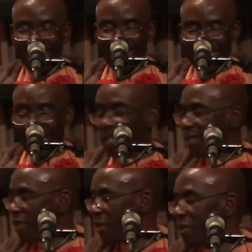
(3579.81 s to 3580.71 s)
Yes,
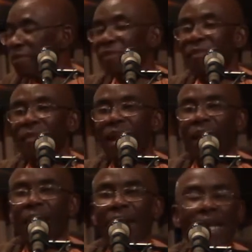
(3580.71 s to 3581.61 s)
so,
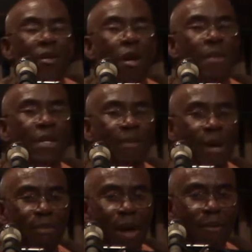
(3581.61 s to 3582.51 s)
any comment
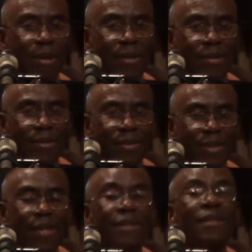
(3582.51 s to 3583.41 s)
about Prabhupada?
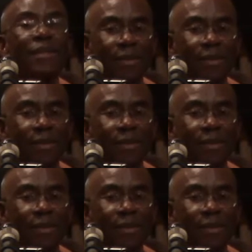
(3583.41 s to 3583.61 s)
Yes.